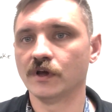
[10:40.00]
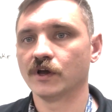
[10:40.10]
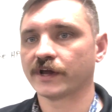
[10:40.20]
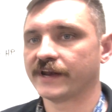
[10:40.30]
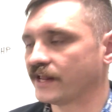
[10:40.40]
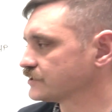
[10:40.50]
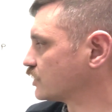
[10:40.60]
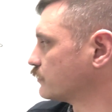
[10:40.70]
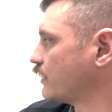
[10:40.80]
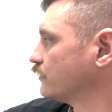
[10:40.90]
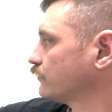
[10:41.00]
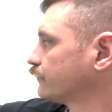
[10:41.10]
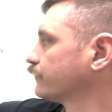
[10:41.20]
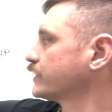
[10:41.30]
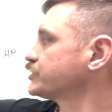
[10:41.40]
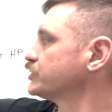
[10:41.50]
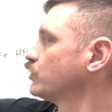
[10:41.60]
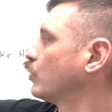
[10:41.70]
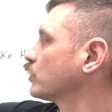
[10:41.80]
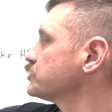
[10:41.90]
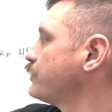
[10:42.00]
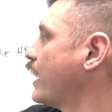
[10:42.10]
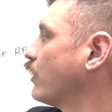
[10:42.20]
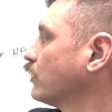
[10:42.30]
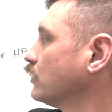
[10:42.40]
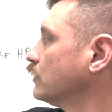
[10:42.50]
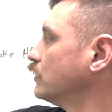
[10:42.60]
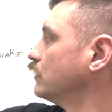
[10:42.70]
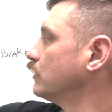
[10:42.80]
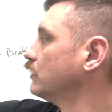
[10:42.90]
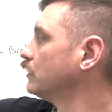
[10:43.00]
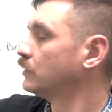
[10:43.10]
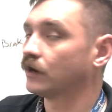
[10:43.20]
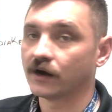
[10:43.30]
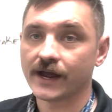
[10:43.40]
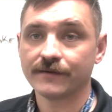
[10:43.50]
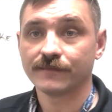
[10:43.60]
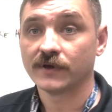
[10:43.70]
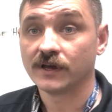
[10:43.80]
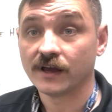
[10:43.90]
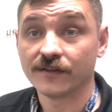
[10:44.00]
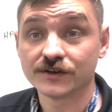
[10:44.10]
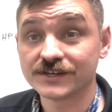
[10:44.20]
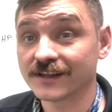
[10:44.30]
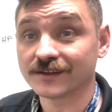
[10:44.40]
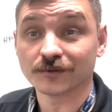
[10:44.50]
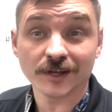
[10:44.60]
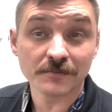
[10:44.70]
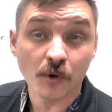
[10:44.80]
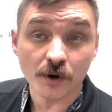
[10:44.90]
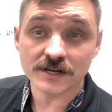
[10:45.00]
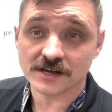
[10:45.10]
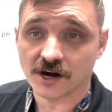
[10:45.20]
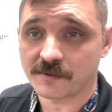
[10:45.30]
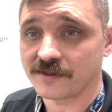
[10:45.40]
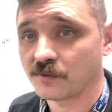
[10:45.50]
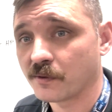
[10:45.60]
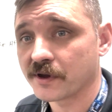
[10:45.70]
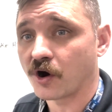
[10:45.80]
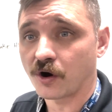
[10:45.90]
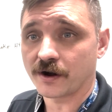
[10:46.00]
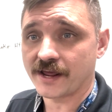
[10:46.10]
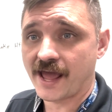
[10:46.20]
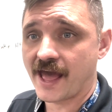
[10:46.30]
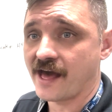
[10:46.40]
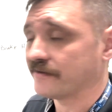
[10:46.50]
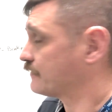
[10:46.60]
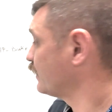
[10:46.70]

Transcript: Okay, now let's talk about friction horsepower. All right, and there's nothing really more to talk about than what we already have.